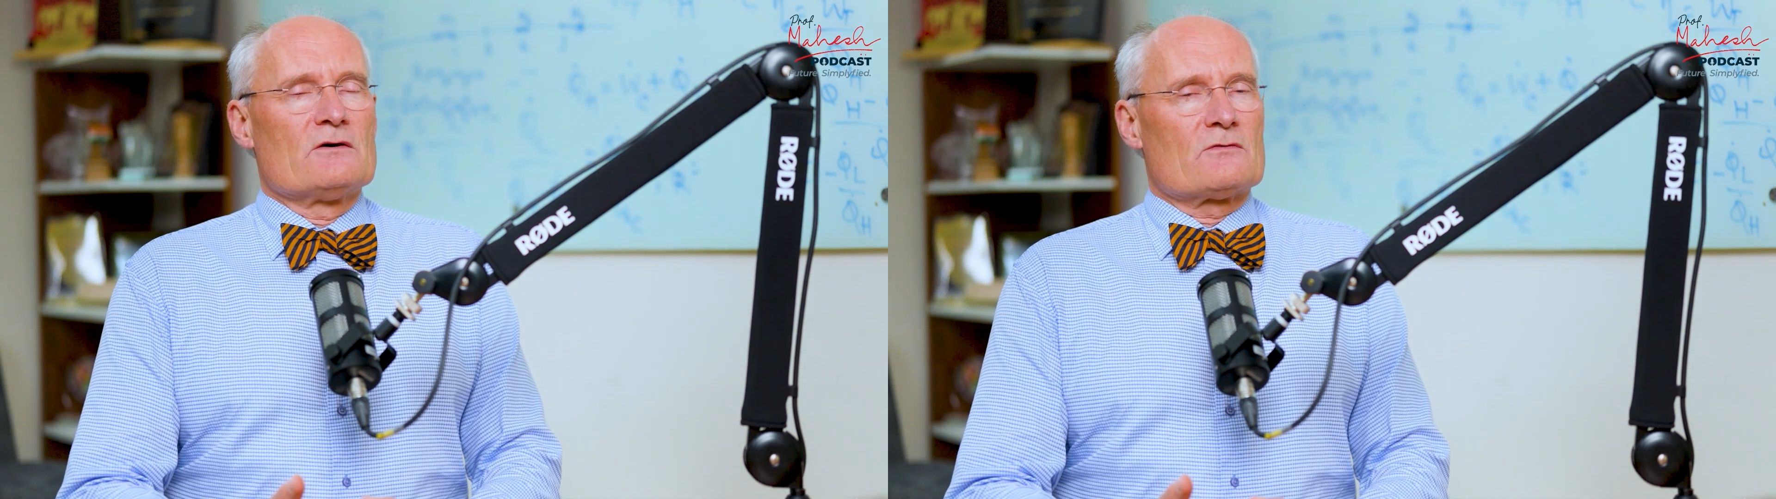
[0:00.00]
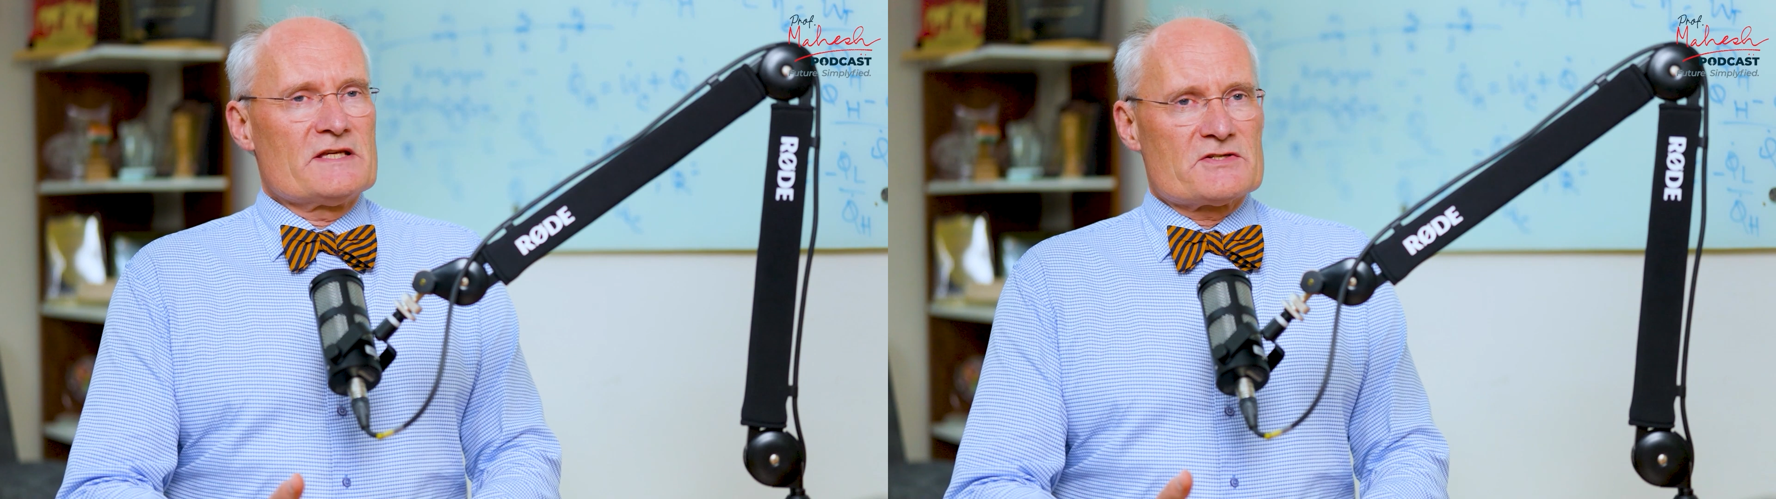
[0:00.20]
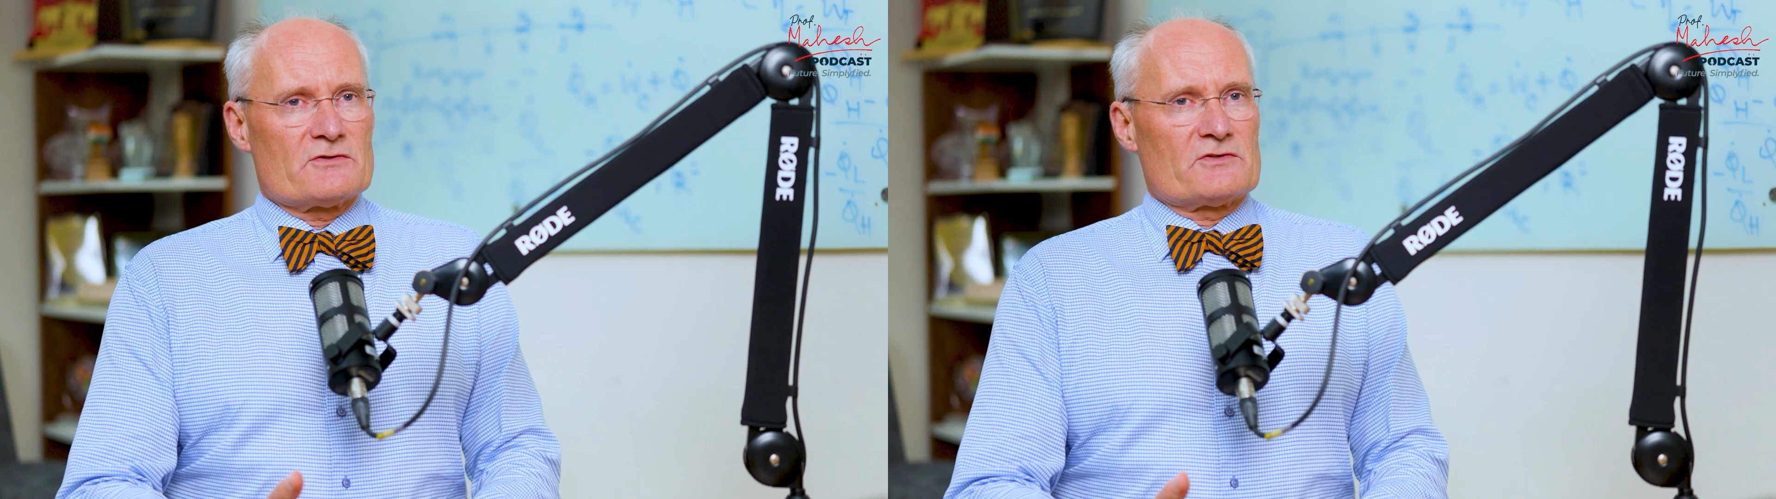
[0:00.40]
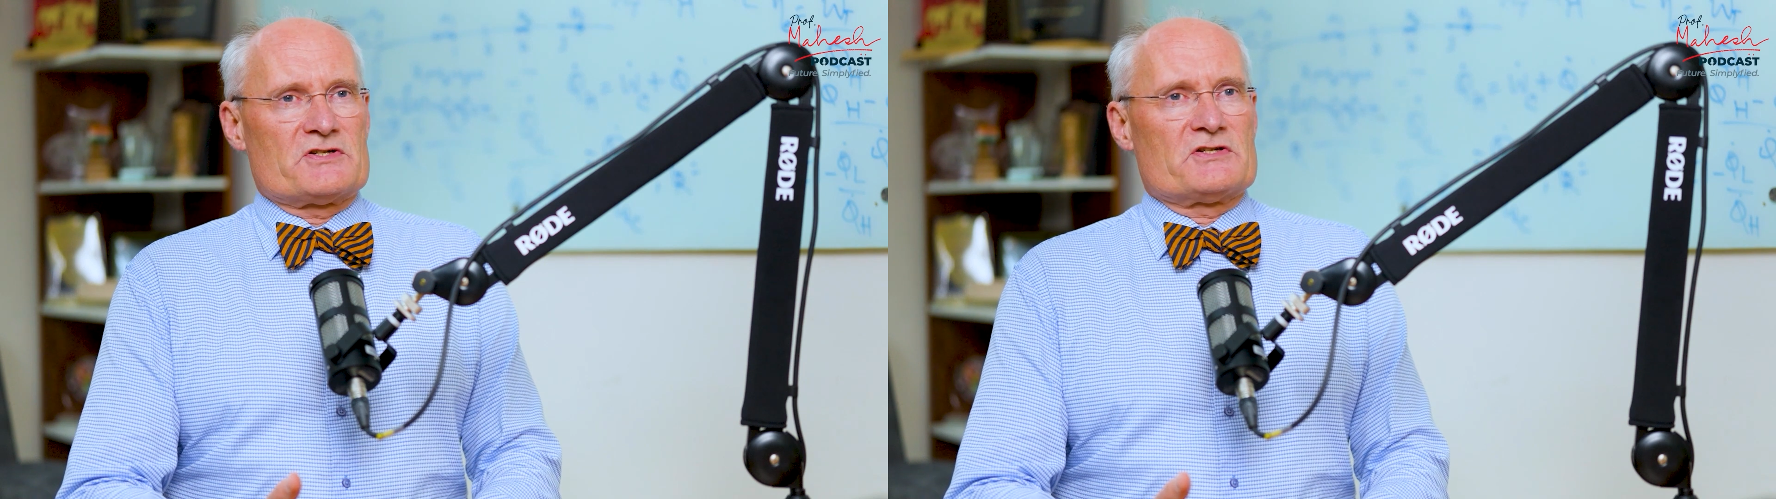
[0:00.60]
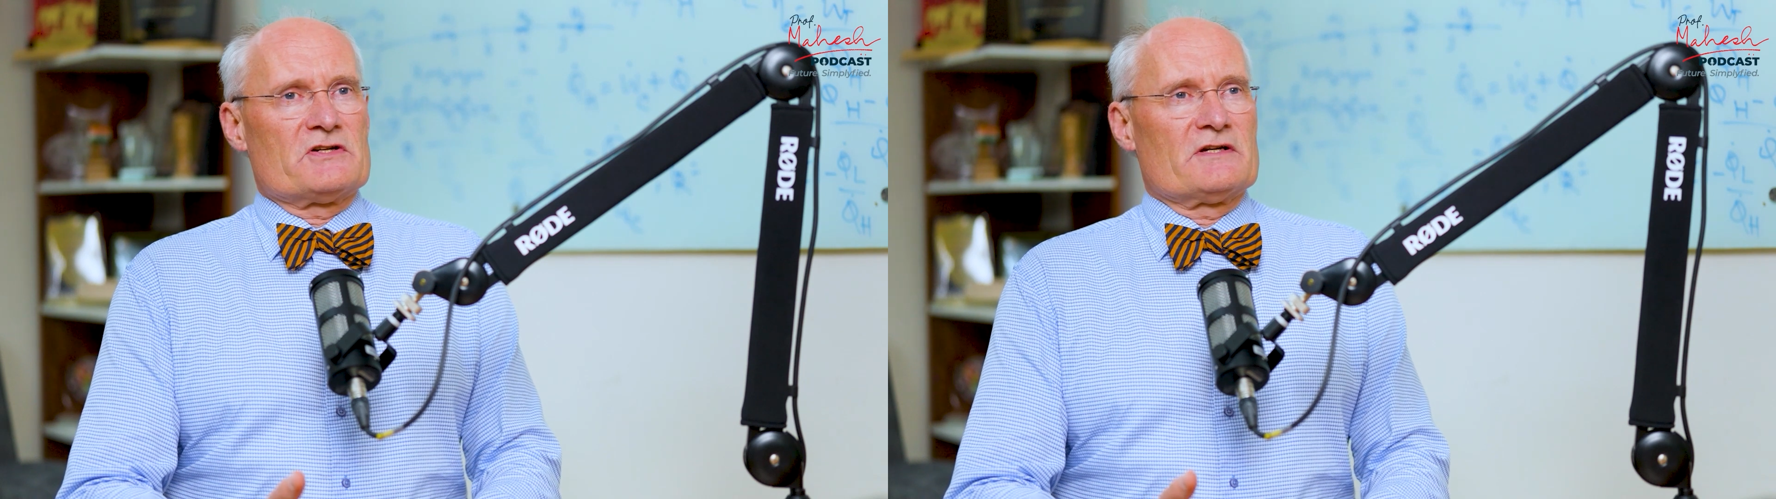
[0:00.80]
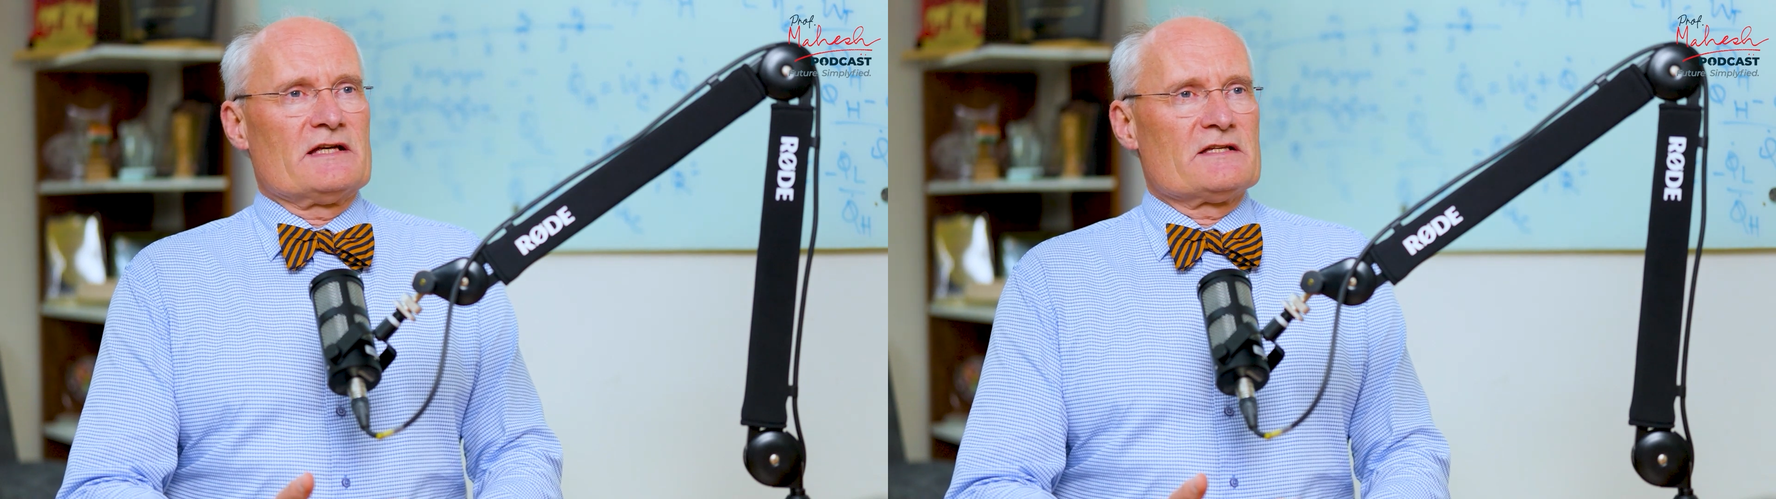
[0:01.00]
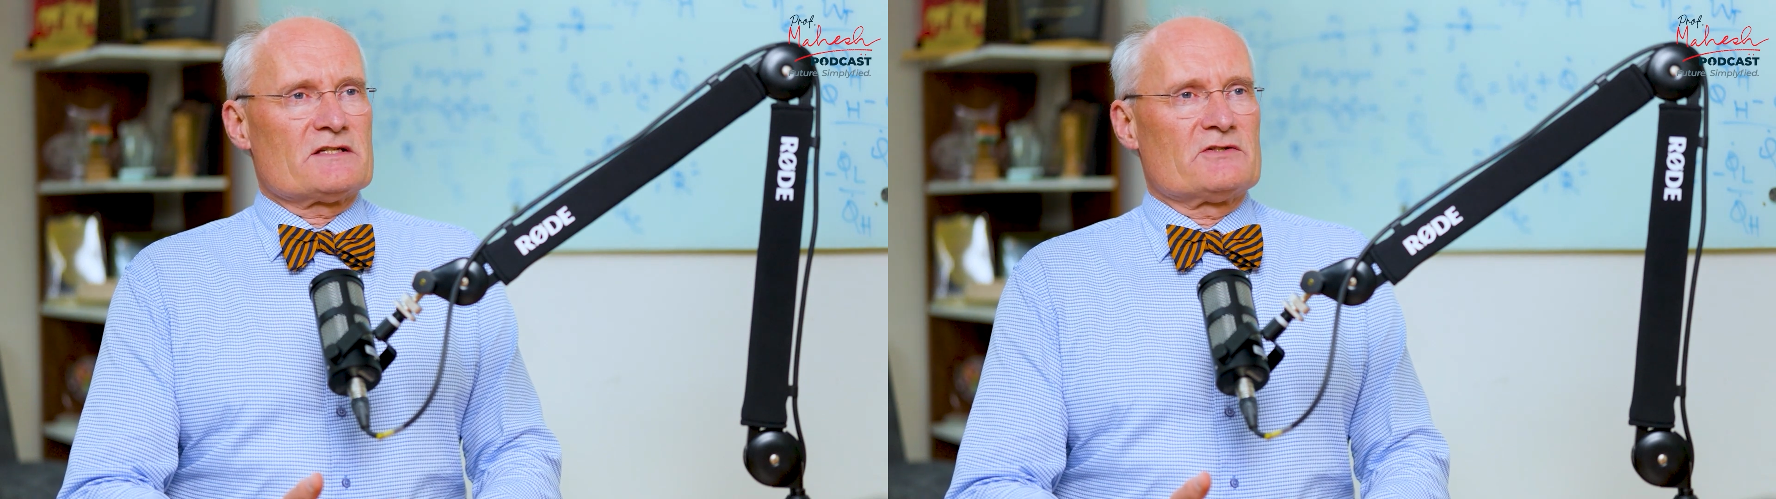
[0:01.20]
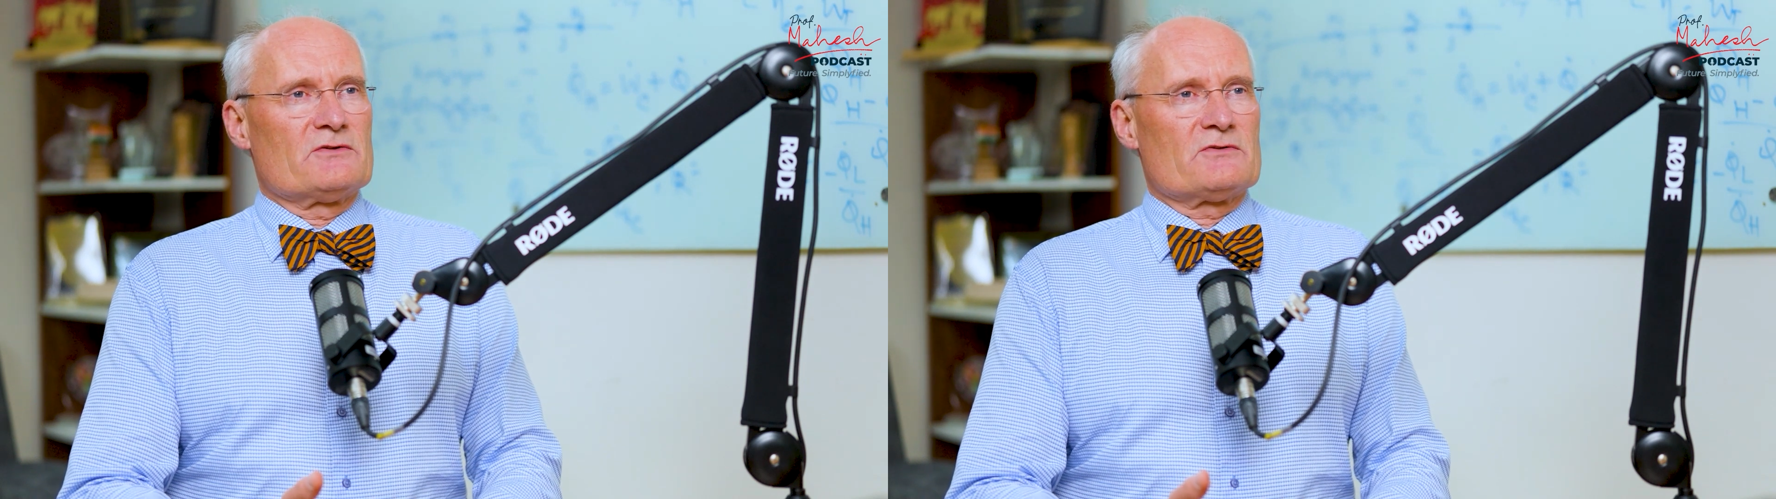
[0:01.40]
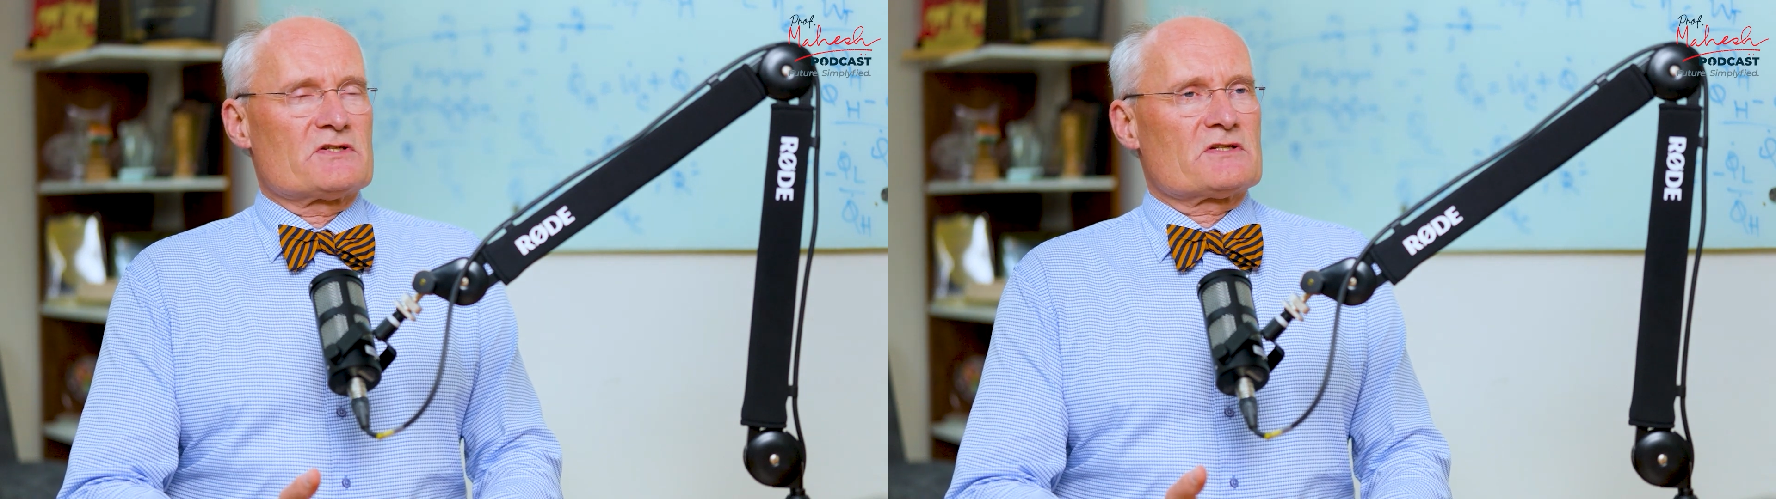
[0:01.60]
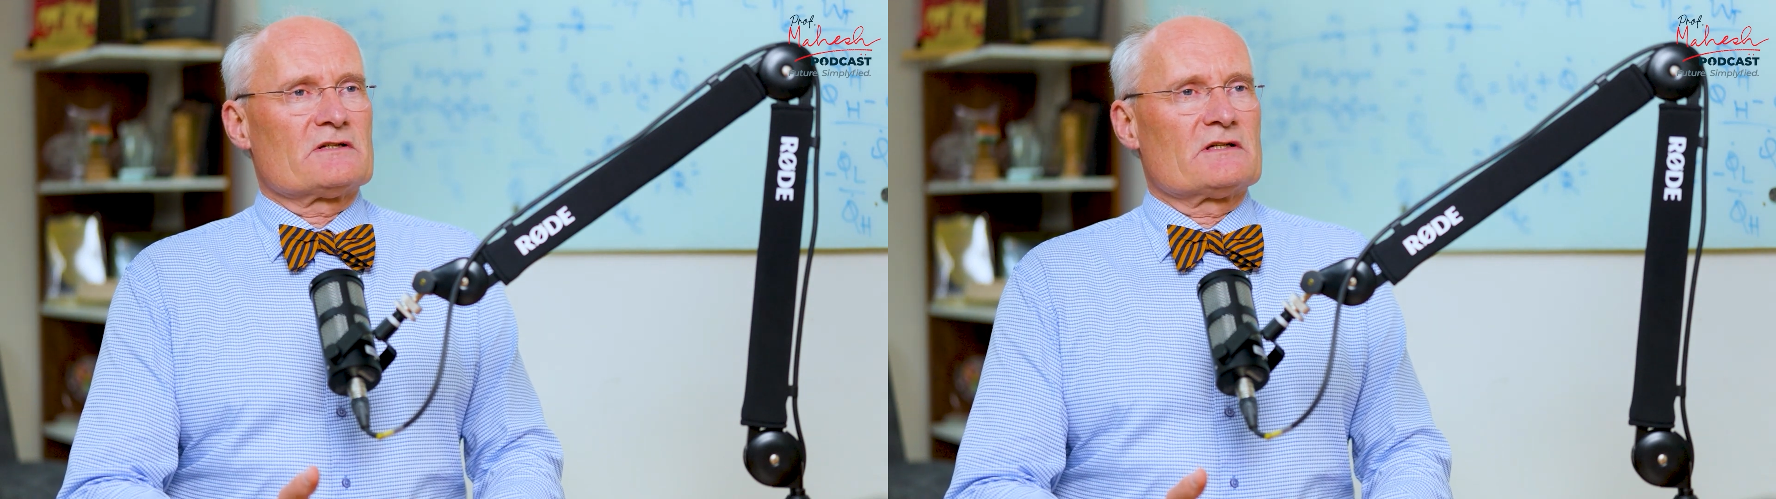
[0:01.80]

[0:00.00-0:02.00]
research institutes,